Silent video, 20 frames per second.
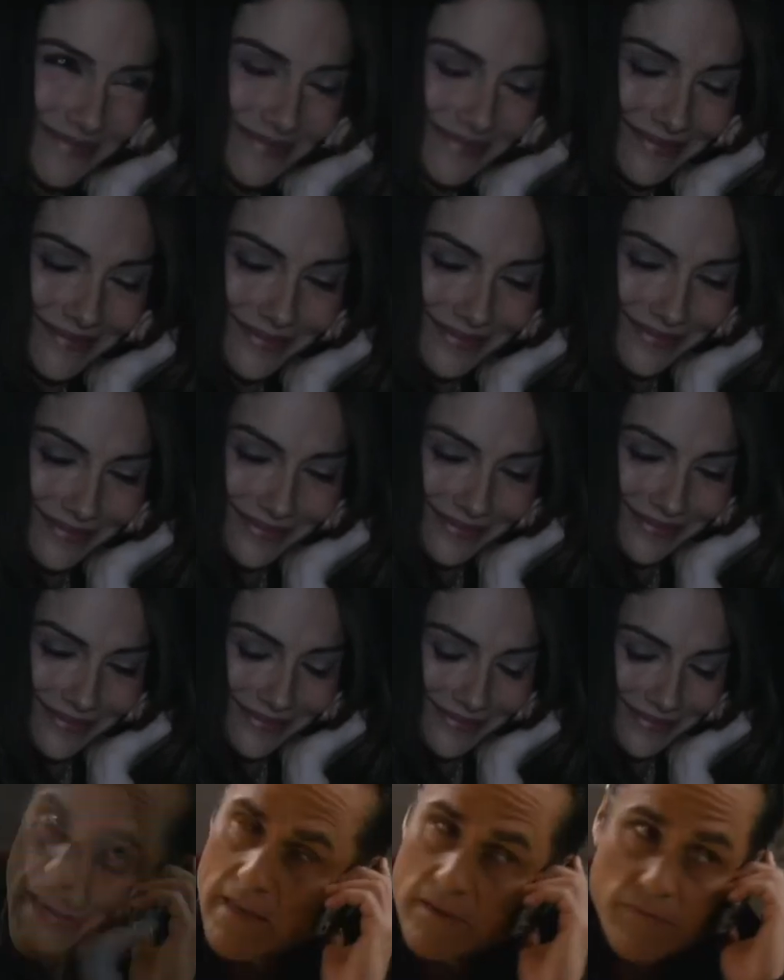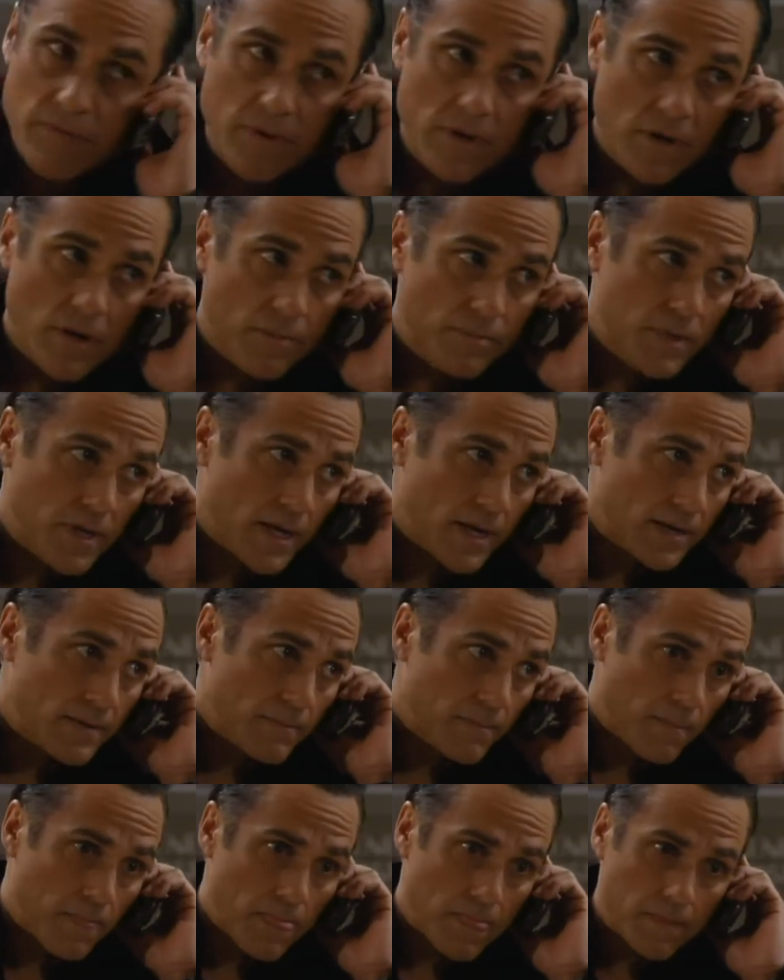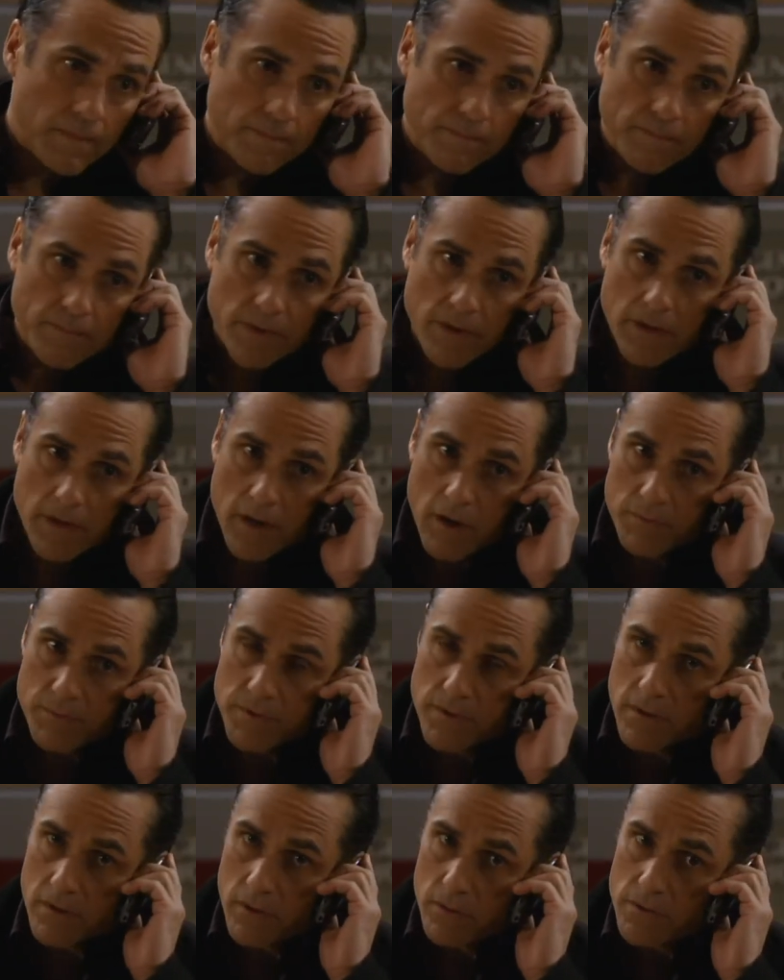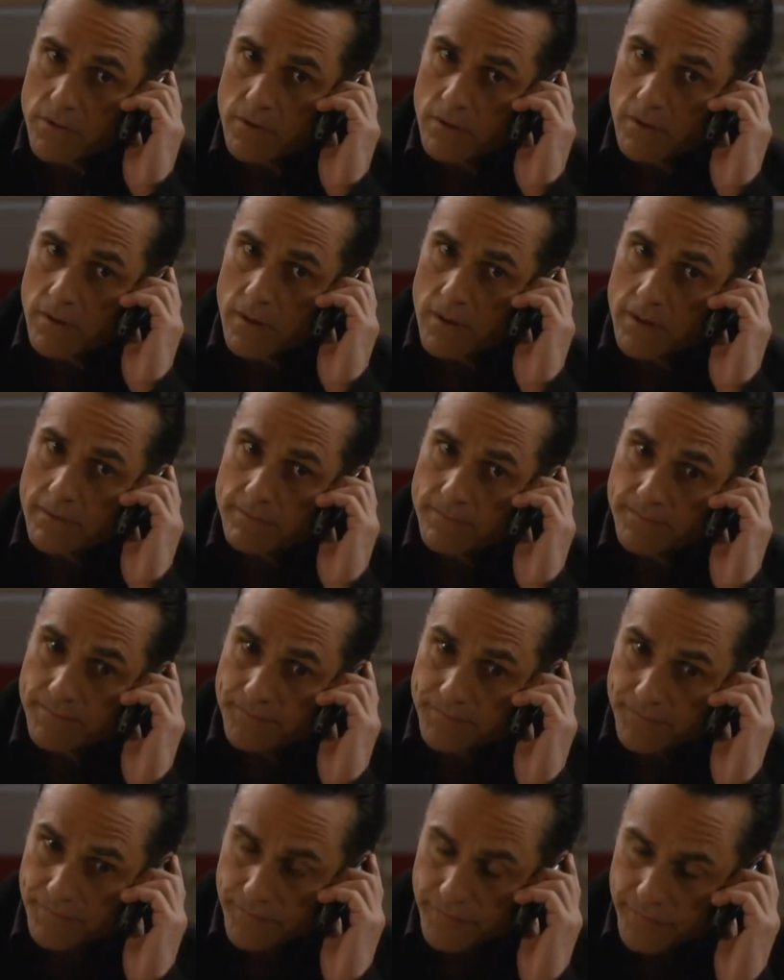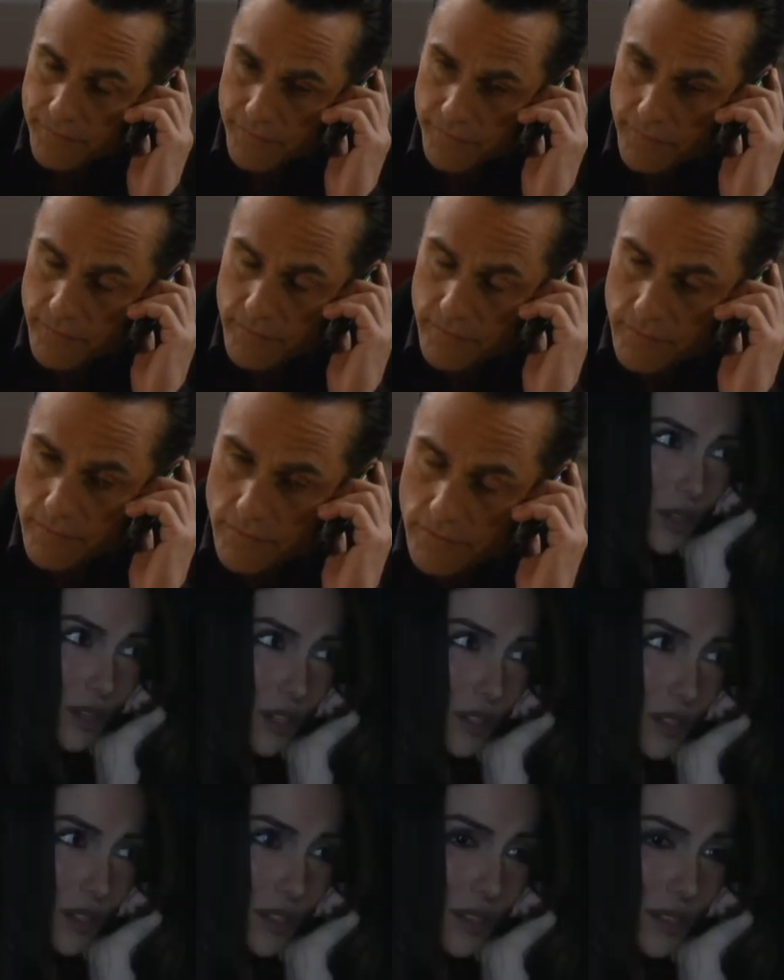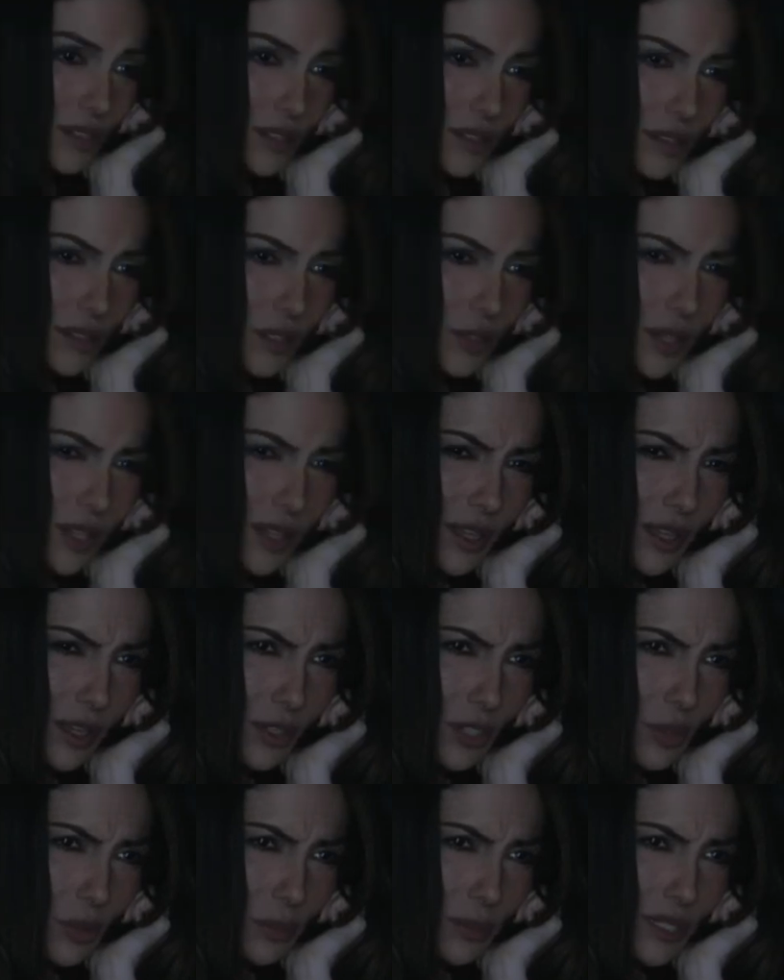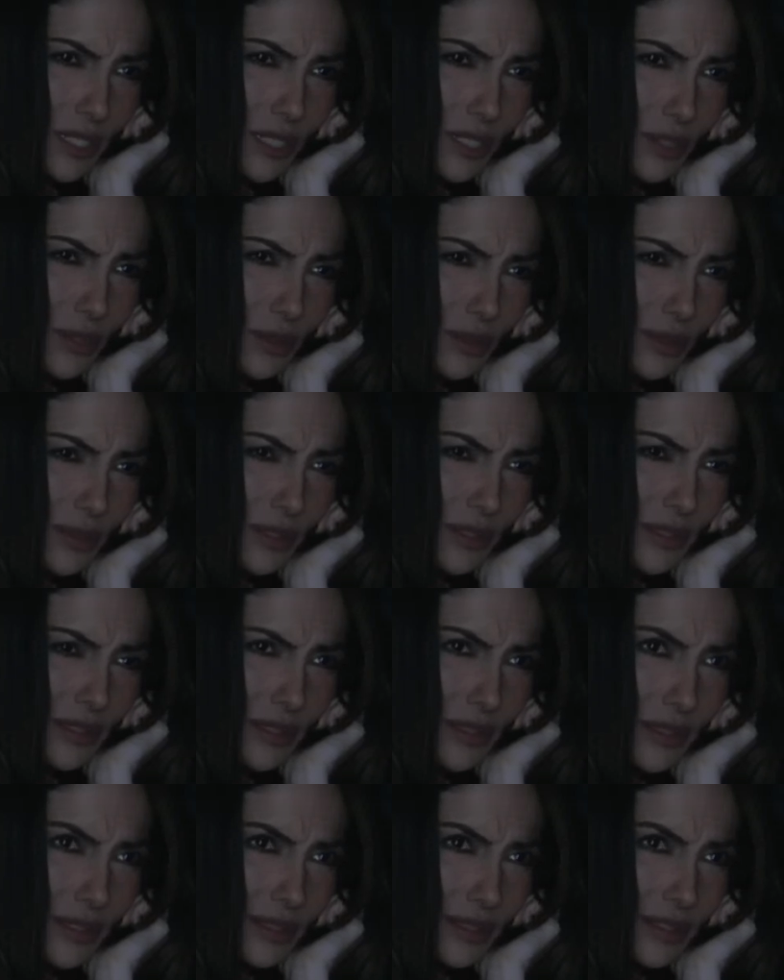uh, thanks for the update. It helps to know what's going on. Of course. Is there anything else you want me to do?